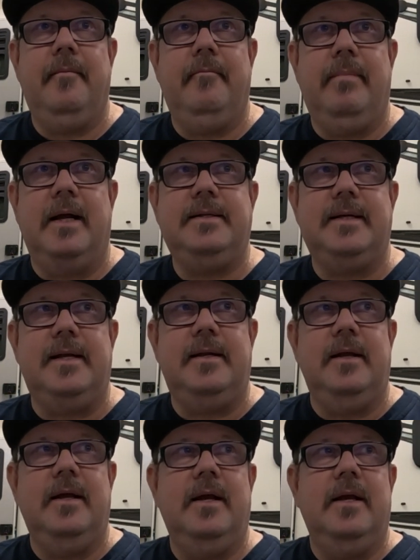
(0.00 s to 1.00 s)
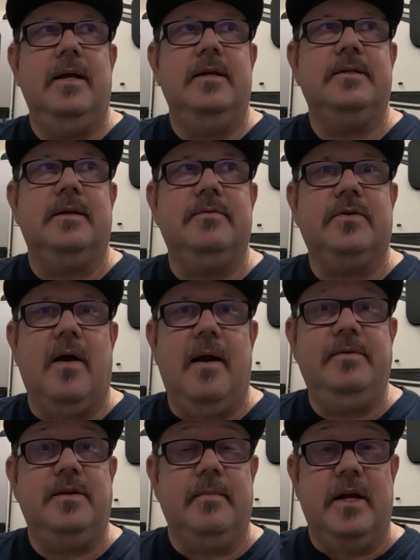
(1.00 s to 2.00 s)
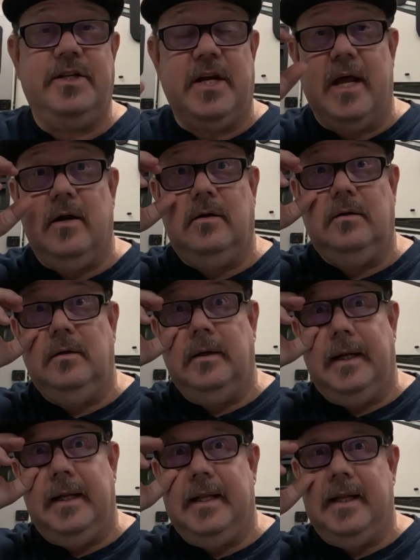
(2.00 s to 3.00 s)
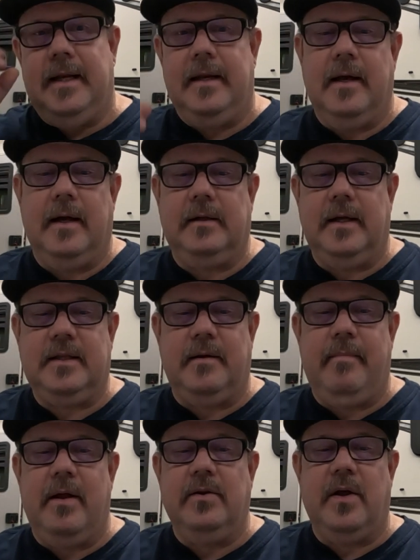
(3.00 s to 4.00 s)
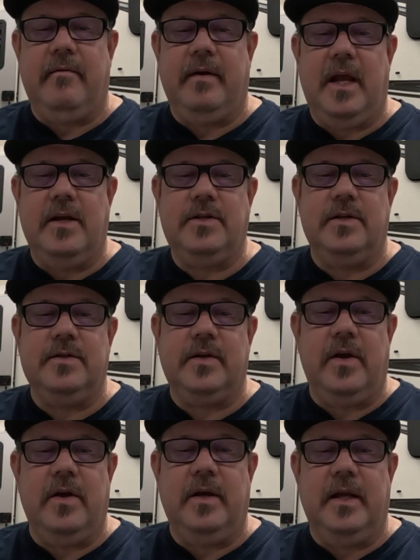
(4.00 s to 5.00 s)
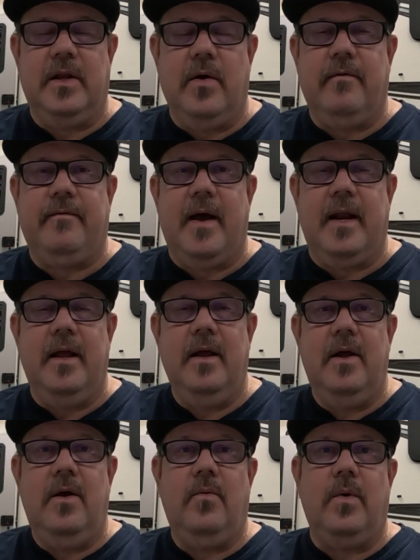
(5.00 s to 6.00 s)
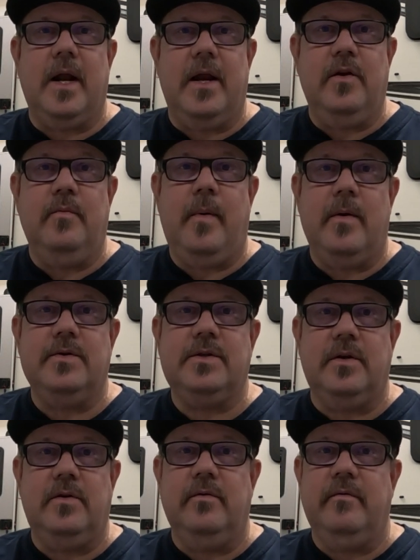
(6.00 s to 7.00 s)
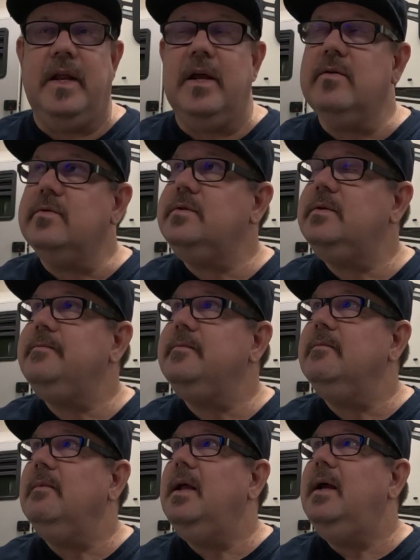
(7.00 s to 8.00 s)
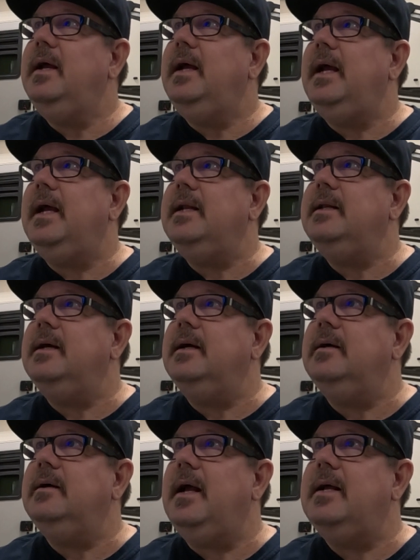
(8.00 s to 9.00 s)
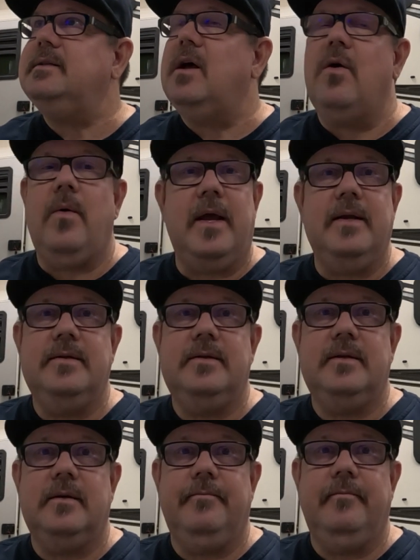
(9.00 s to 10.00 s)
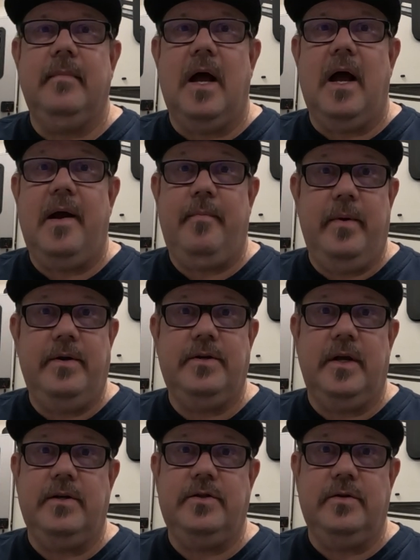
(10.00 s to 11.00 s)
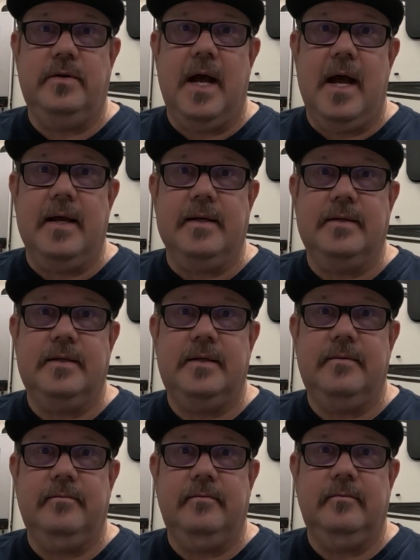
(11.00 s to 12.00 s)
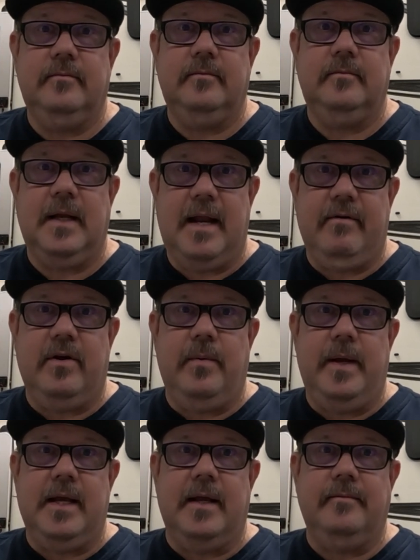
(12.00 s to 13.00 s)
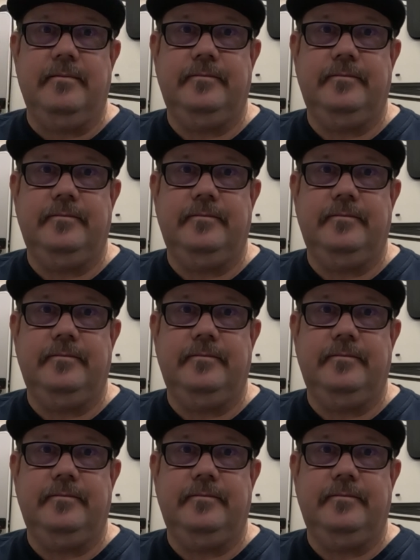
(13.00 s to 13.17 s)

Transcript: button, subscribe to my channel, and then click the bell notification so you can get notified when I do post new videos. And as always, I appreciate you guys. And have a good weekend.